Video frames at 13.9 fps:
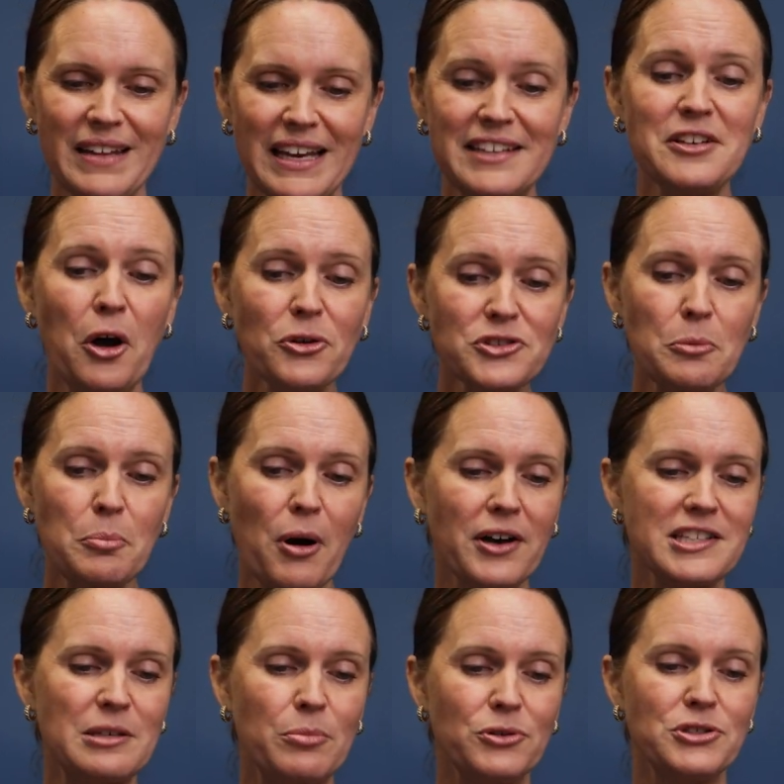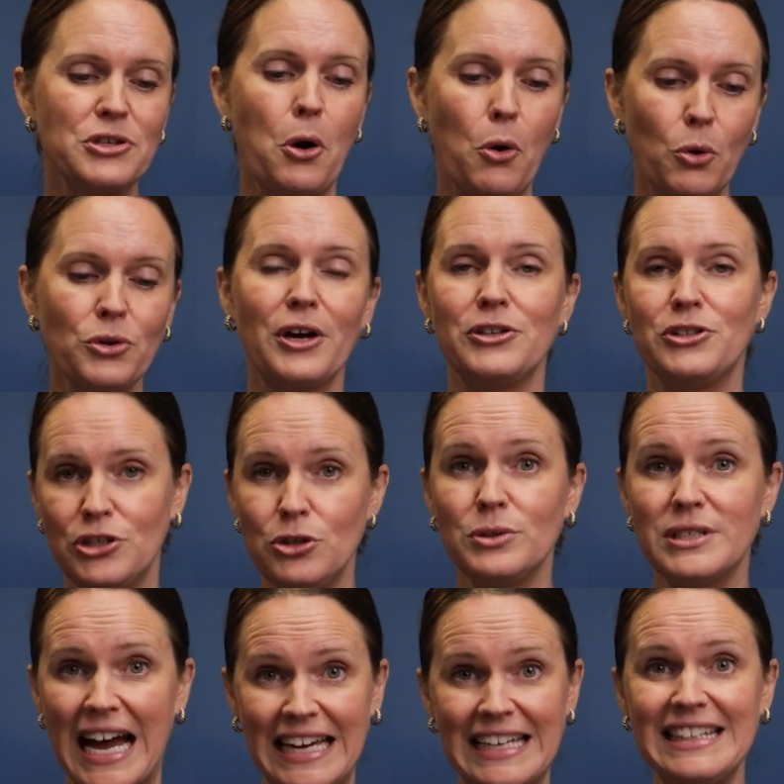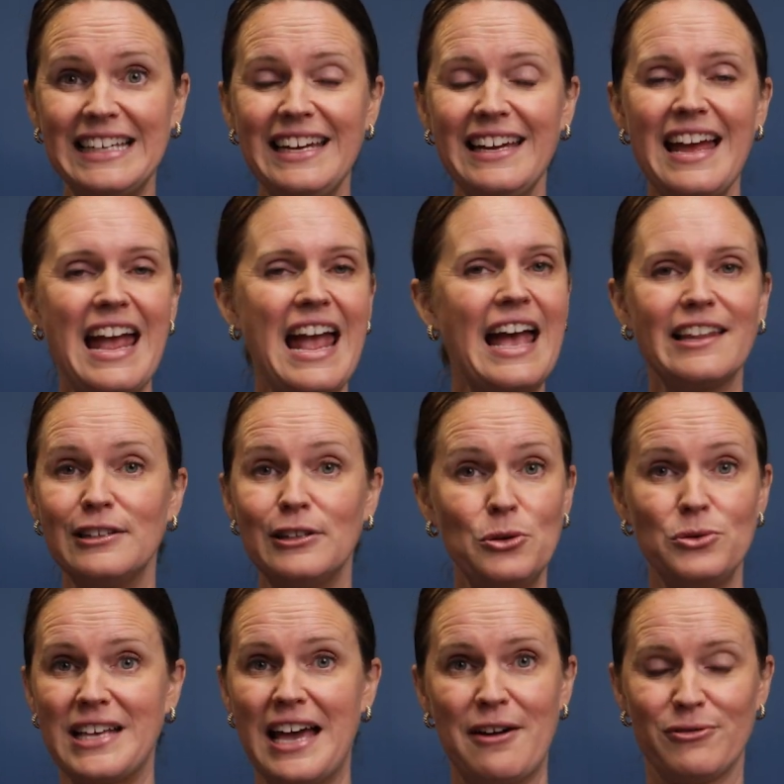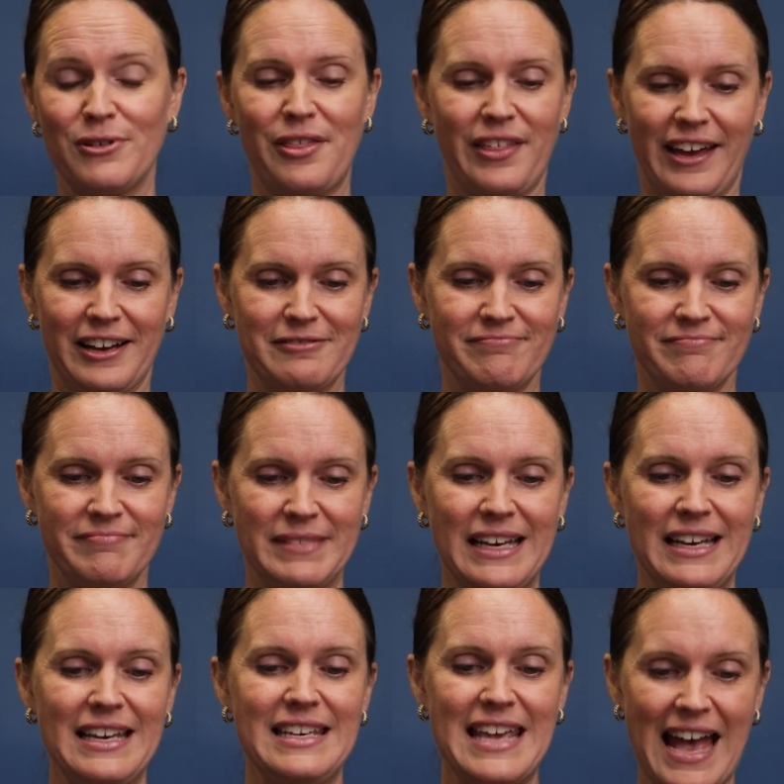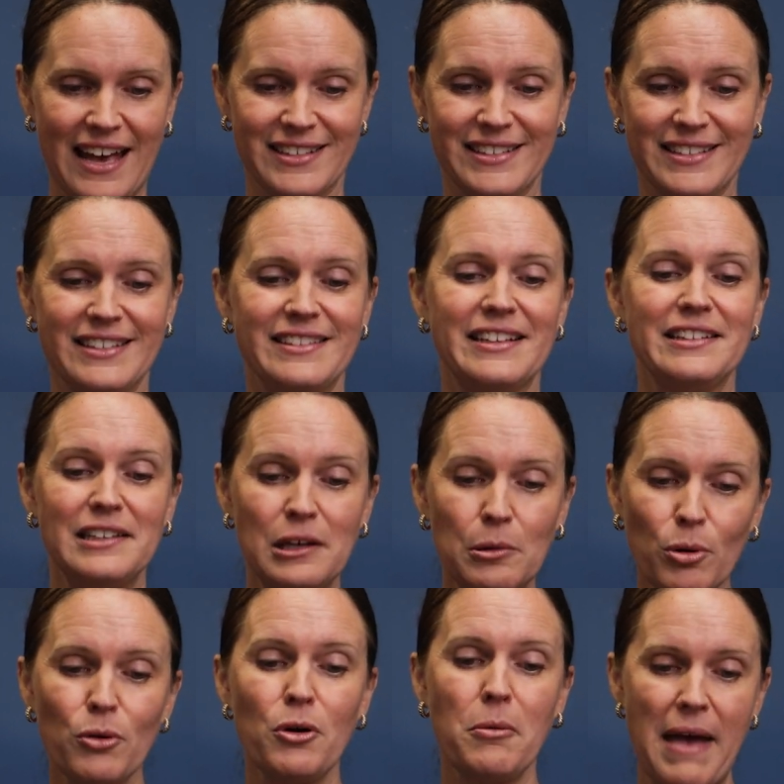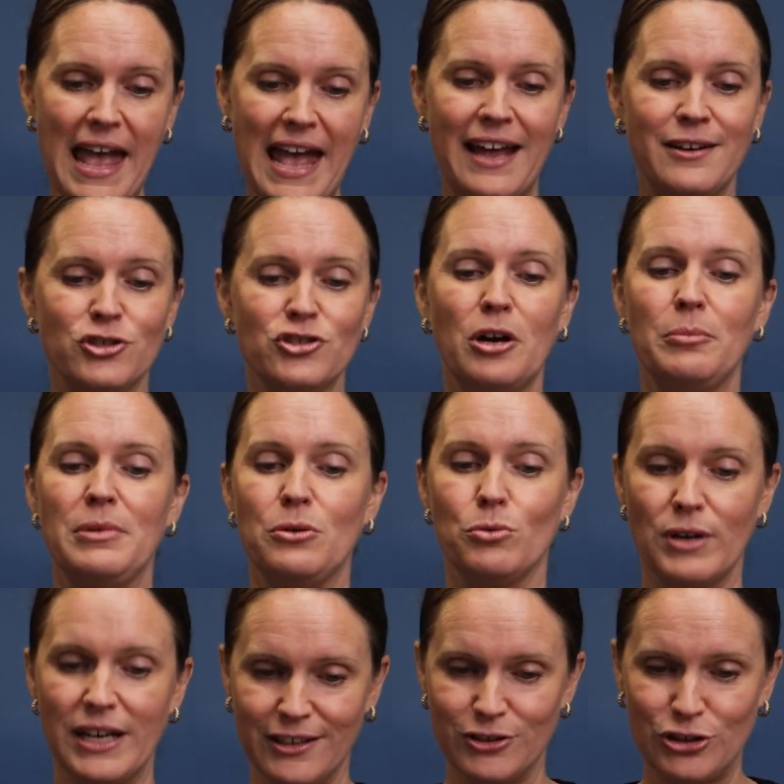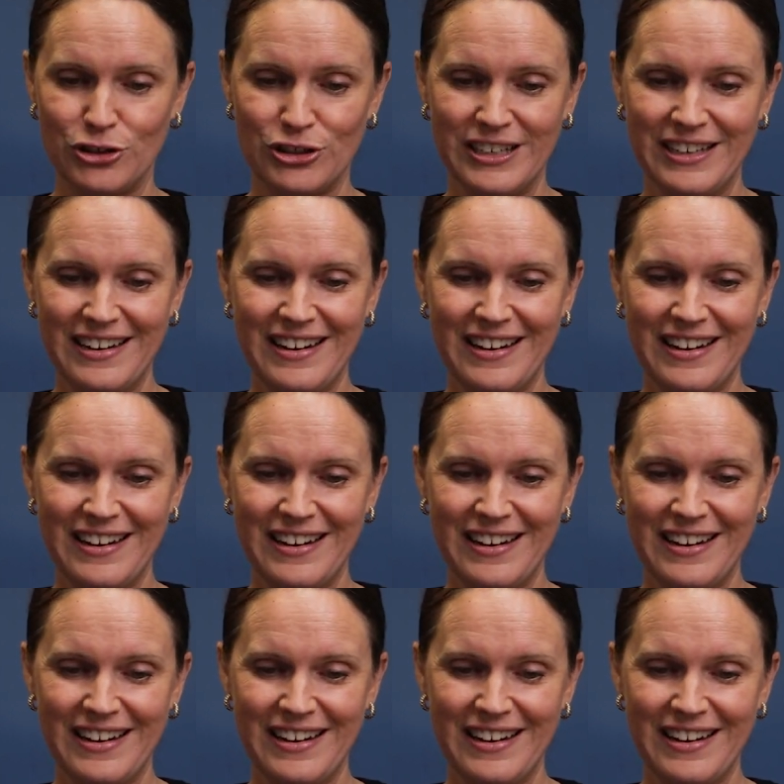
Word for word: It's also possible to hold on too tightly and lose everything. Yes, the liberal man shall be rich,